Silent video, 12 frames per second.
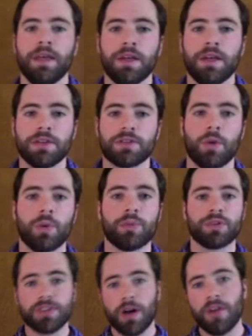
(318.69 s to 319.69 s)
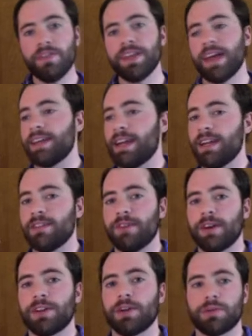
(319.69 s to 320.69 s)
So we resolve the identity
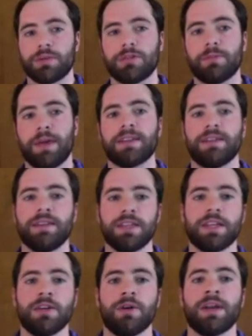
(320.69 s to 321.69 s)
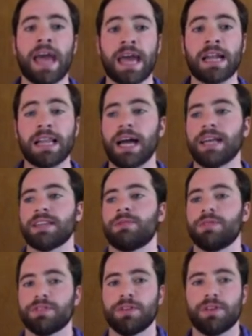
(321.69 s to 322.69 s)
functor with respect to TQ and analyze the
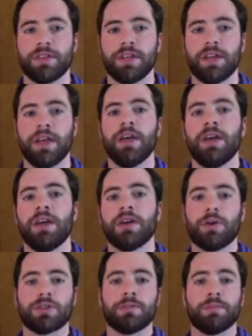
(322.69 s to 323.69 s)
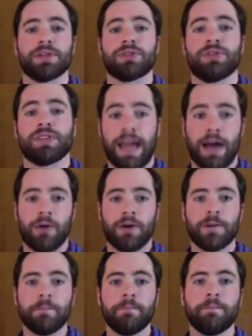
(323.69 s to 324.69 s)
resulting cosimplicial
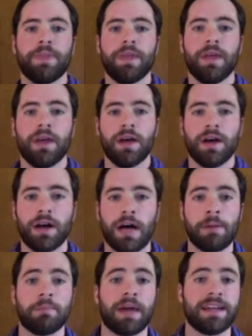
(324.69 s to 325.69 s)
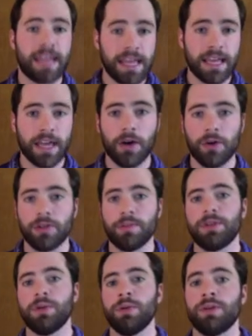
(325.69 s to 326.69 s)
tower. And by taking Holem in
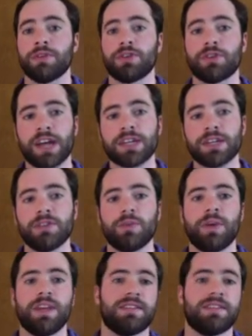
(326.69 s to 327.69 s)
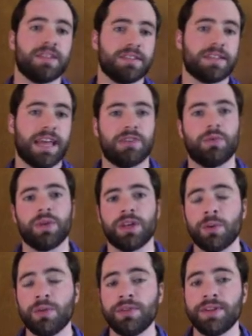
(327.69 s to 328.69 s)
two different directions, we get a zigzag of weak
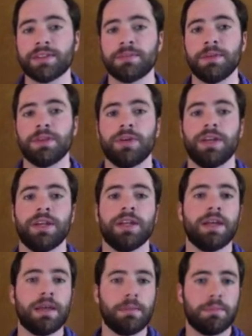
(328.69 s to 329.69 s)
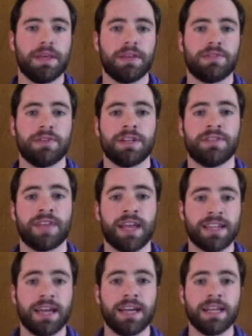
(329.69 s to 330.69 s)
equivalence between P infinity of the
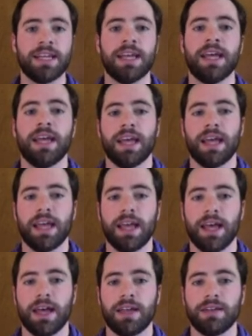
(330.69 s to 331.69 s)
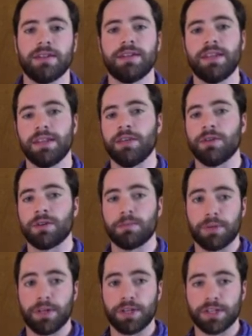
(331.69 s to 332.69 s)
identity and TQ
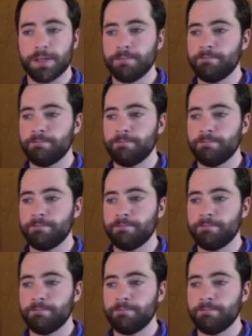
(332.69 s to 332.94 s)
completion.